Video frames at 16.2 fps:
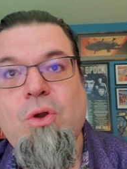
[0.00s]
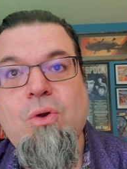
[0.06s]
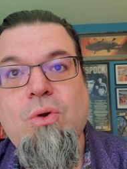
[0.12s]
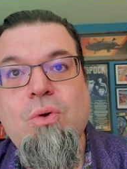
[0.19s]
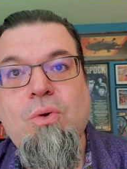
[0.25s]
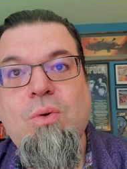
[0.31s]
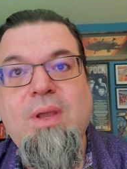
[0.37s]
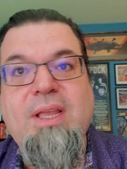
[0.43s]

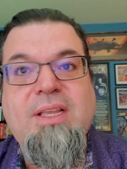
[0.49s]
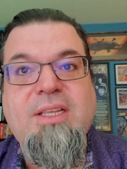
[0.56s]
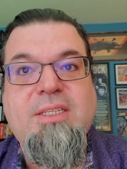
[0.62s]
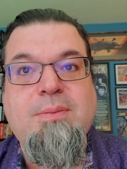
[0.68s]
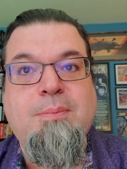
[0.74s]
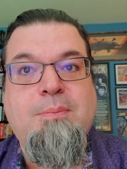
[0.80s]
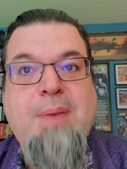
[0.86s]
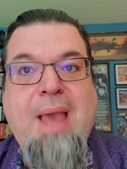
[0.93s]
who
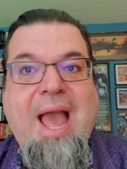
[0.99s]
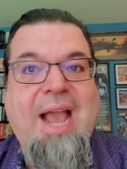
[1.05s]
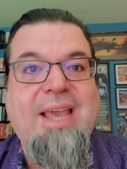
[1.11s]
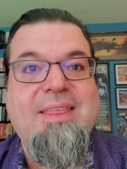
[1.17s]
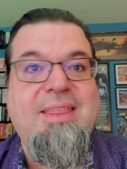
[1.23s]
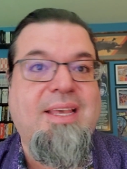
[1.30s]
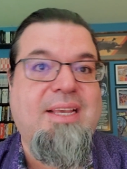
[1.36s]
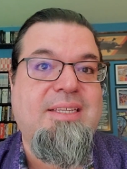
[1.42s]
is
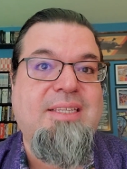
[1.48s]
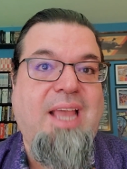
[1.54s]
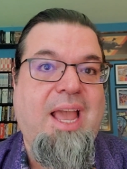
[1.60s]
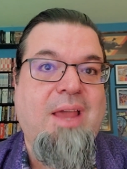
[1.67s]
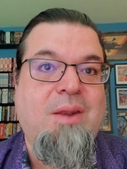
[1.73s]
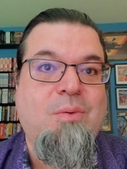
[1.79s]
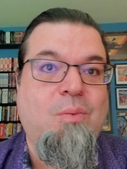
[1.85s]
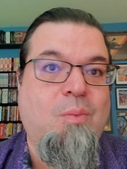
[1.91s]
back this
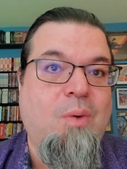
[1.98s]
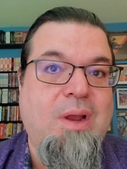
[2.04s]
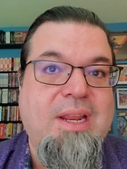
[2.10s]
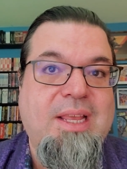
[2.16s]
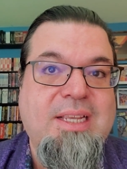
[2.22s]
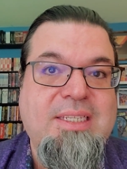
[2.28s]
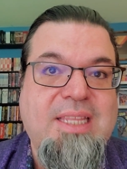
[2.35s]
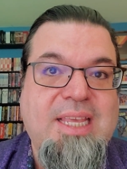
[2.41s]
and
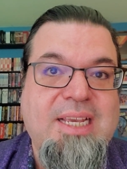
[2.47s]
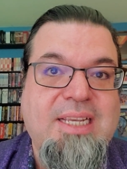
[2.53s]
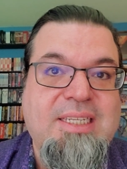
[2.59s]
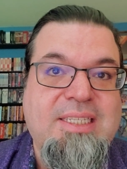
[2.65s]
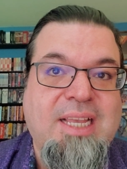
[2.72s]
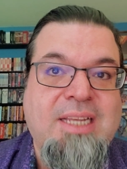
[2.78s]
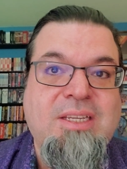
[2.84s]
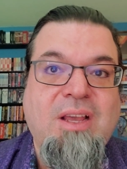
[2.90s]
what is the
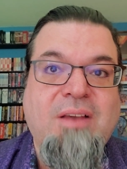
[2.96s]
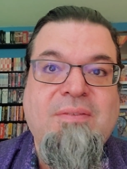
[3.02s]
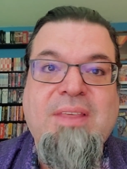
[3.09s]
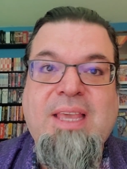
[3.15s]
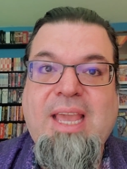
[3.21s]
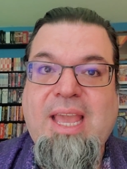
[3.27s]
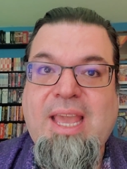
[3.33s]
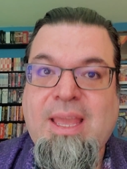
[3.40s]
extent of
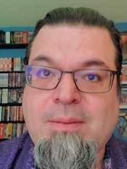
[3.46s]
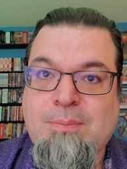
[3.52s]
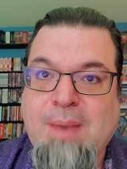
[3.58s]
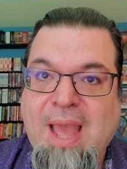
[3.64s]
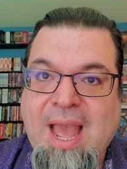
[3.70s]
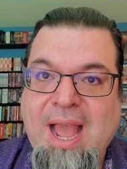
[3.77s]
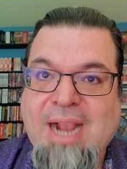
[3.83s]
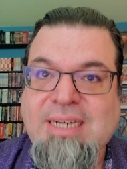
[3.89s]
the
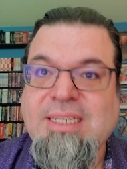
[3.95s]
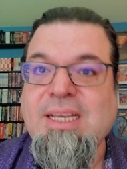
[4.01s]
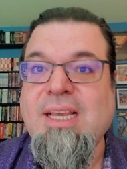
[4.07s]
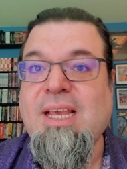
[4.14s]
impact